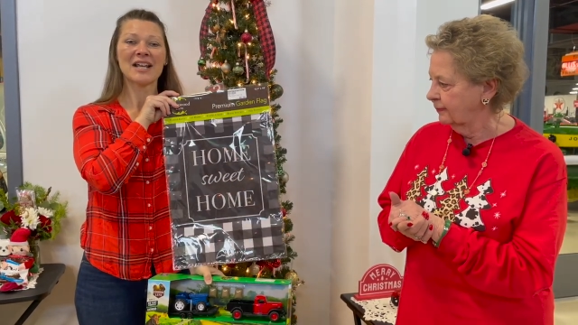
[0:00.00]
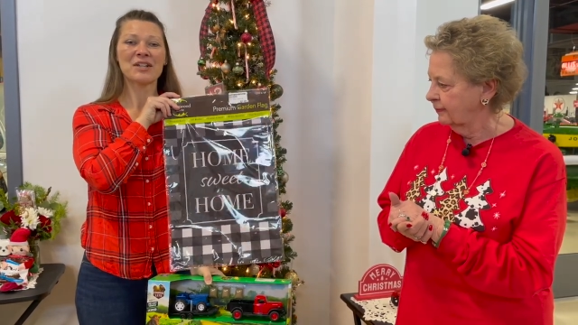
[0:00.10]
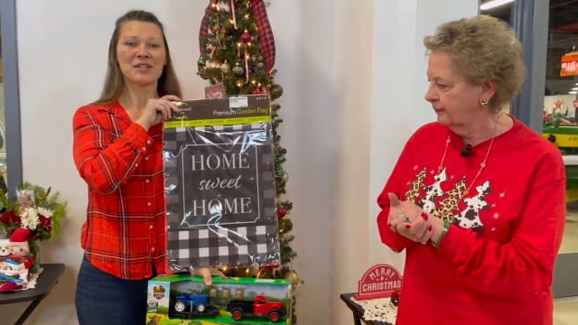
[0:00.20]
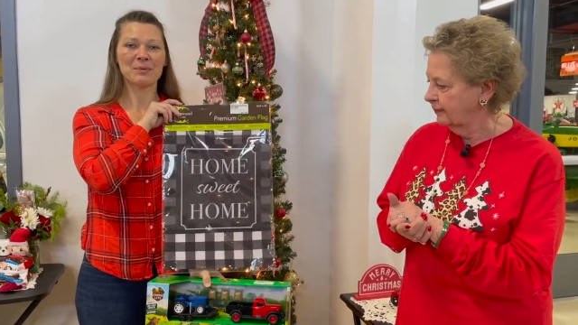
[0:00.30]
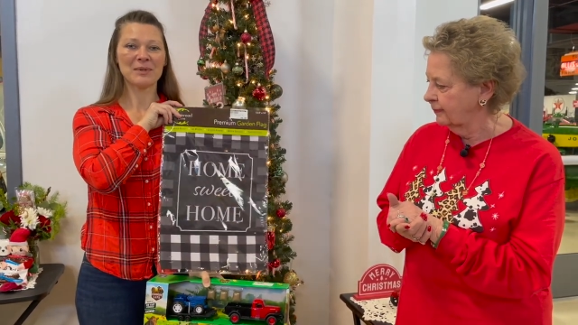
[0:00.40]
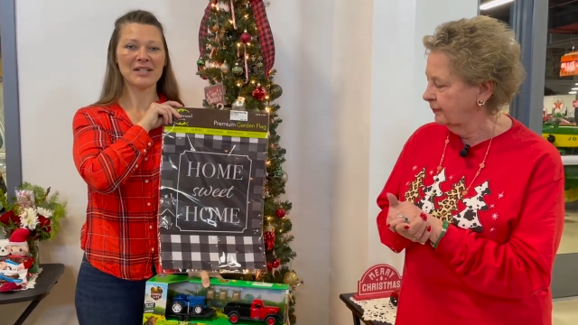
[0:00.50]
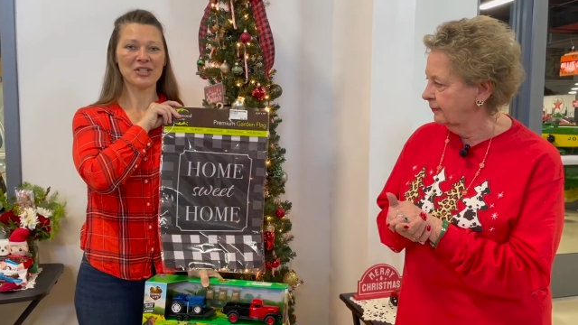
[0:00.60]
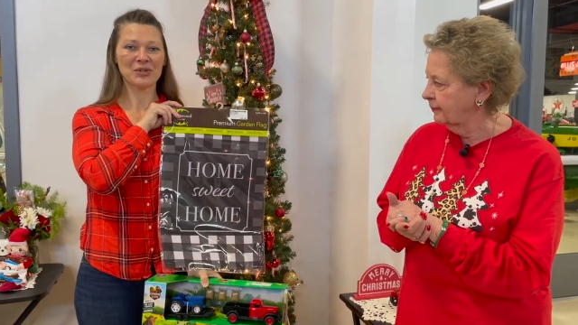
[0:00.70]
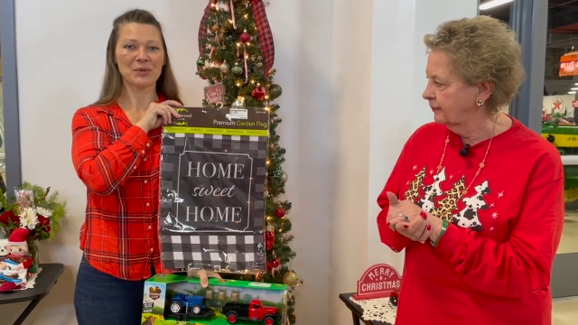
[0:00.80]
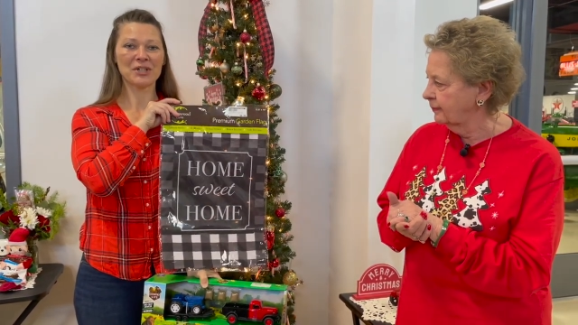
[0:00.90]
Speaker 1: So be
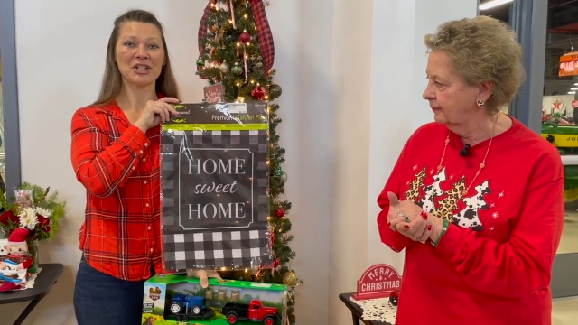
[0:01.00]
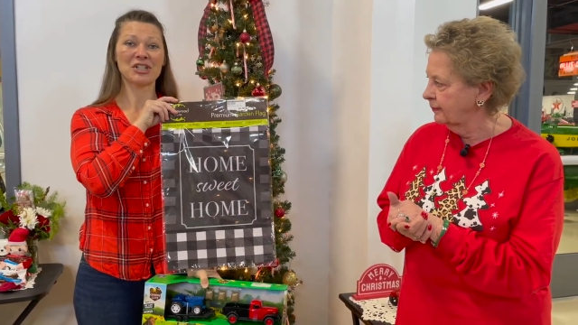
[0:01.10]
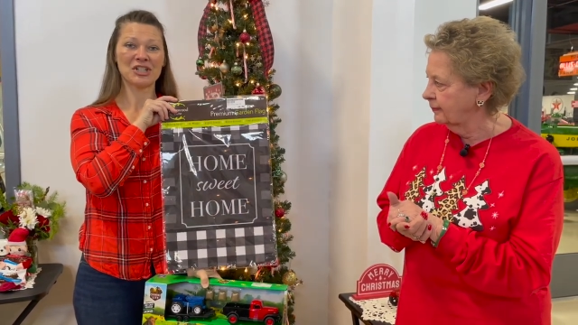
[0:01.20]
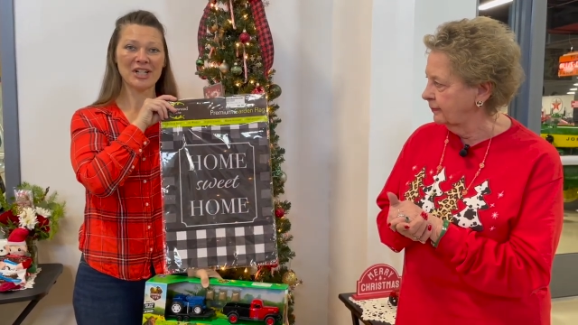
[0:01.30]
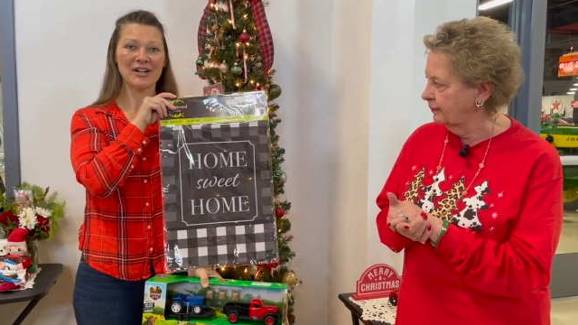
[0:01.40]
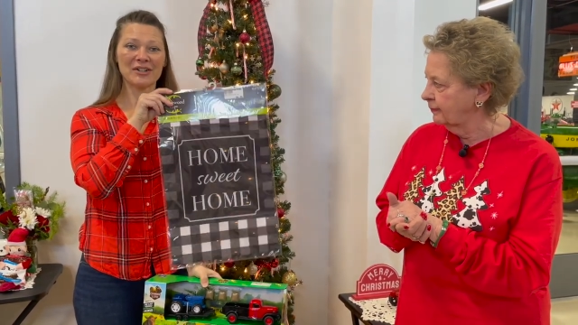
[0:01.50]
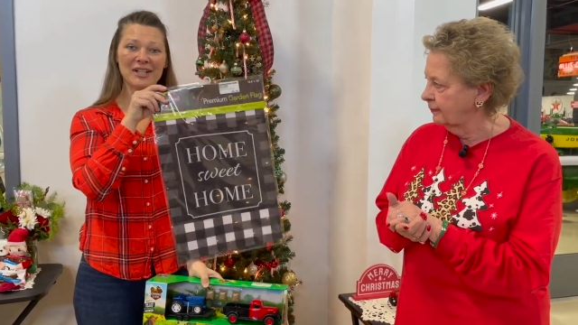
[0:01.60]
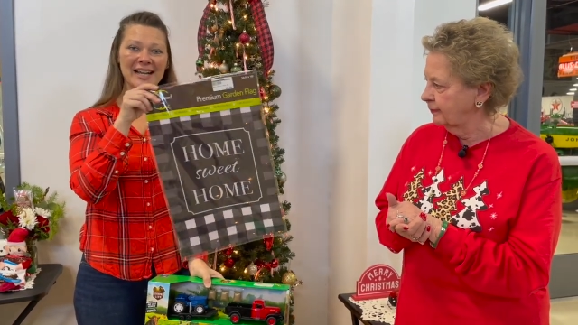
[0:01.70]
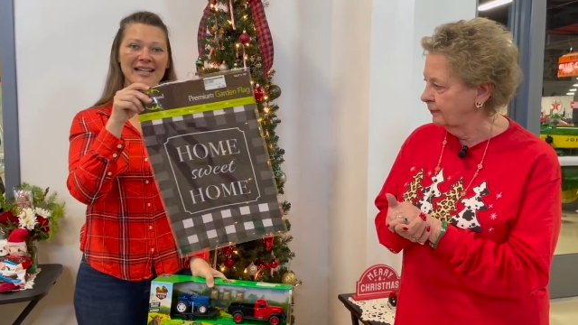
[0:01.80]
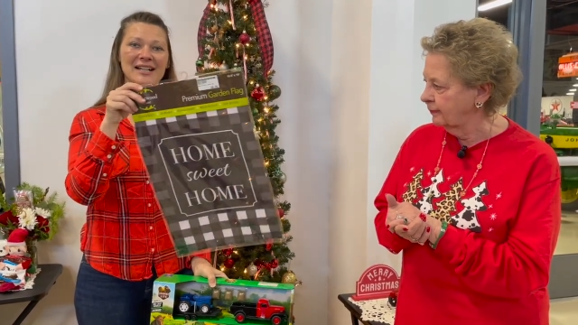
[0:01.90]
sure to share,
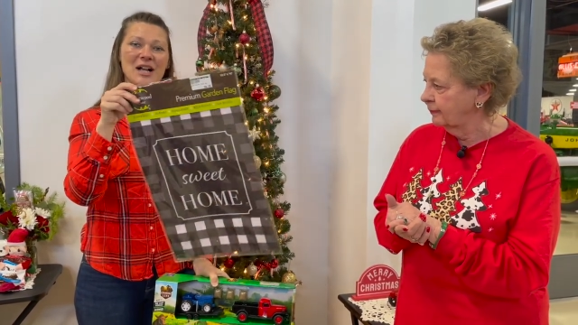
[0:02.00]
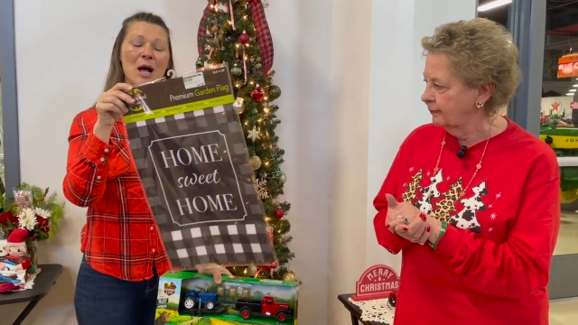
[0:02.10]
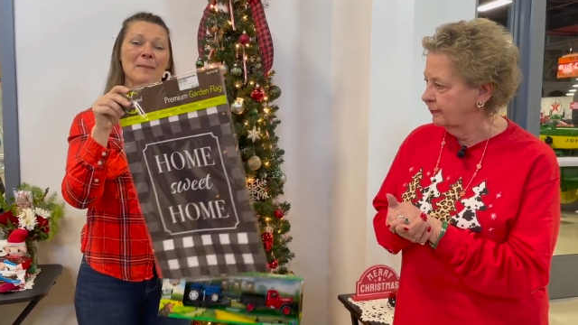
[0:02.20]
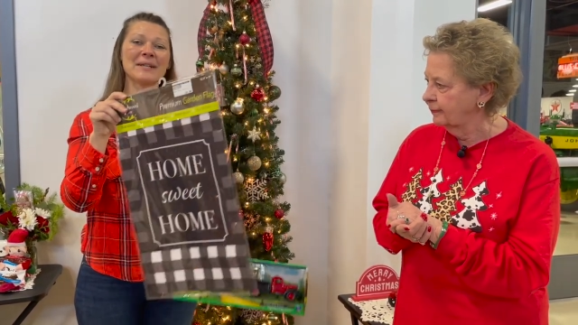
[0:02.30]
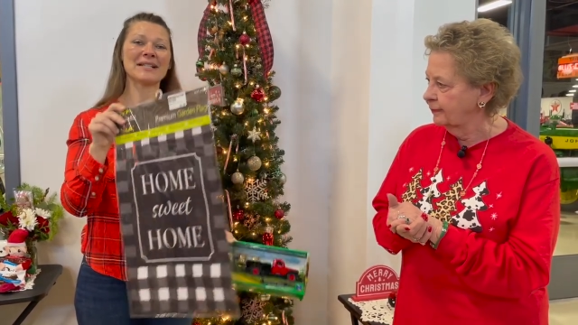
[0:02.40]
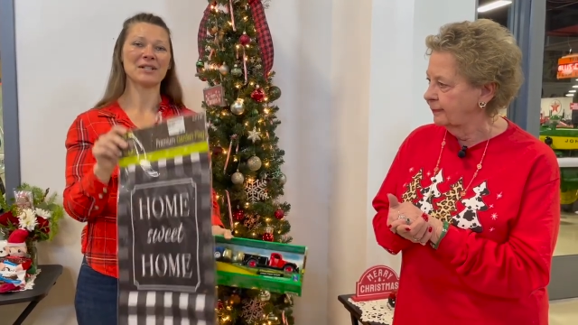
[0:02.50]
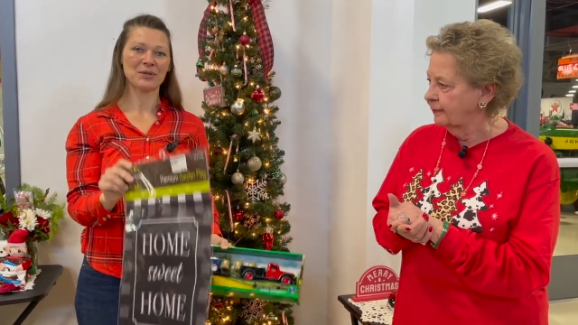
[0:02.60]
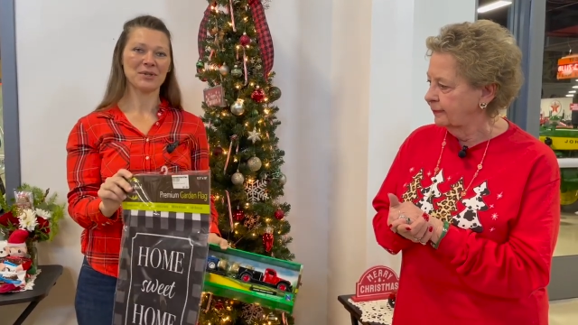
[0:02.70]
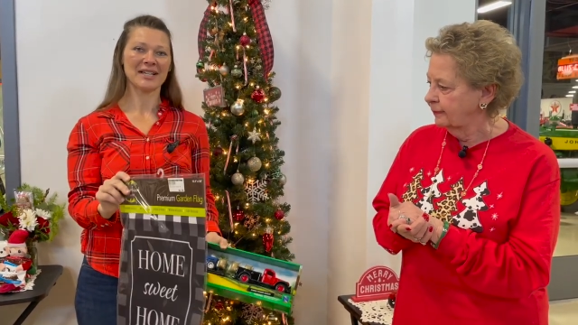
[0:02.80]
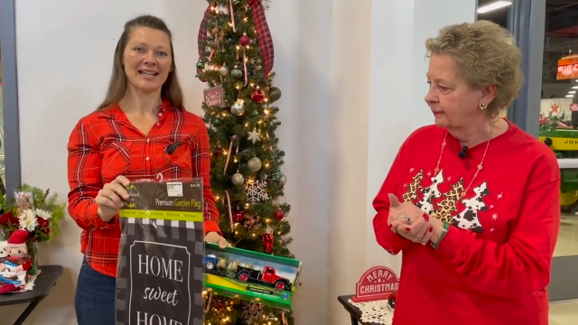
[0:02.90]
like, and comment so you can